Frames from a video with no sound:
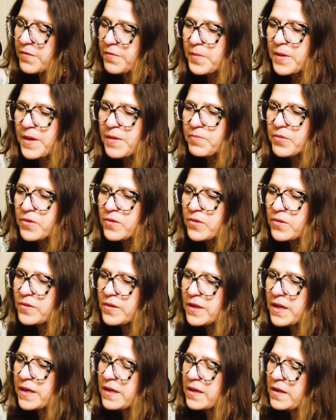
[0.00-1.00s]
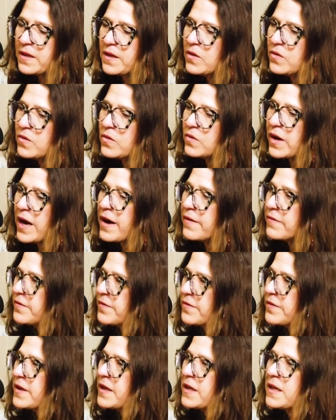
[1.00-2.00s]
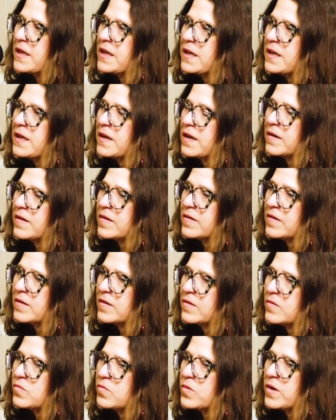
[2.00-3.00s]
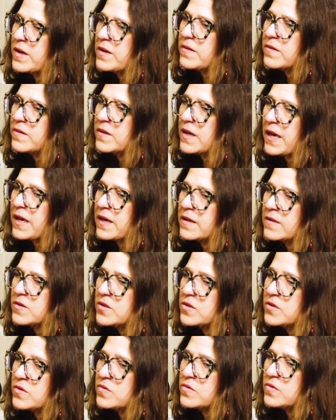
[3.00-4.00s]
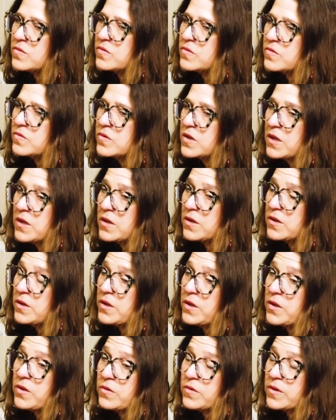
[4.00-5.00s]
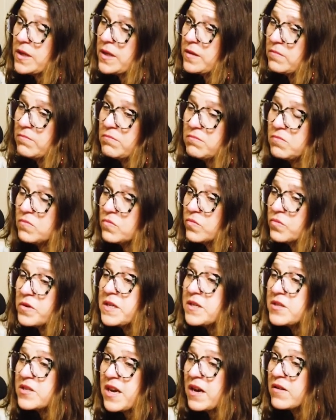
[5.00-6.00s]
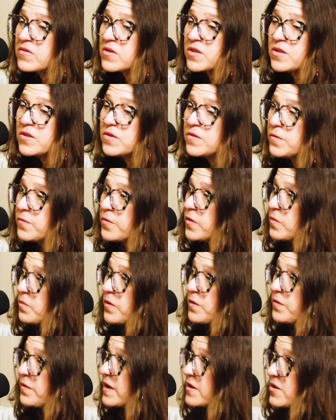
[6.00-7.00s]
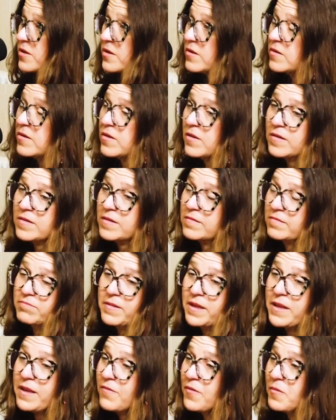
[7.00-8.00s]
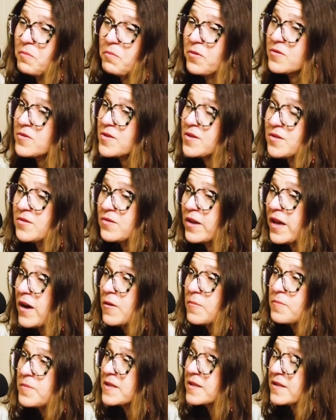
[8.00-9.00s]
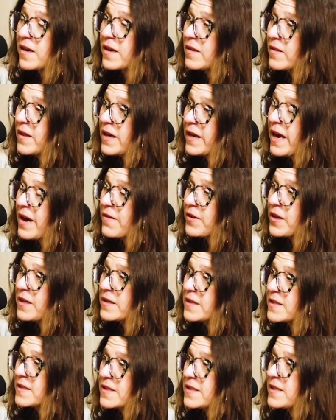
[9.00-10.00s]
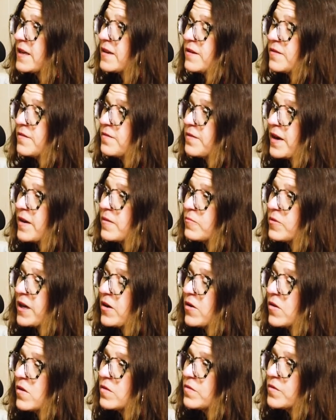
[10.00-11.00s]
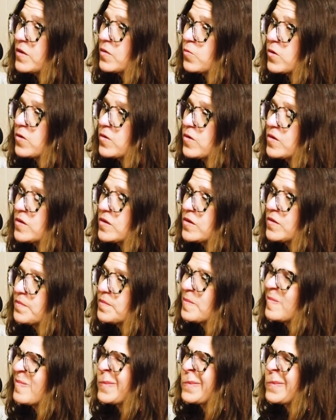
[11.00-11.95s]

of people that you have affinity with and who you can reach out to for professional or even personal help. It's kind of like having an extended family all over the world.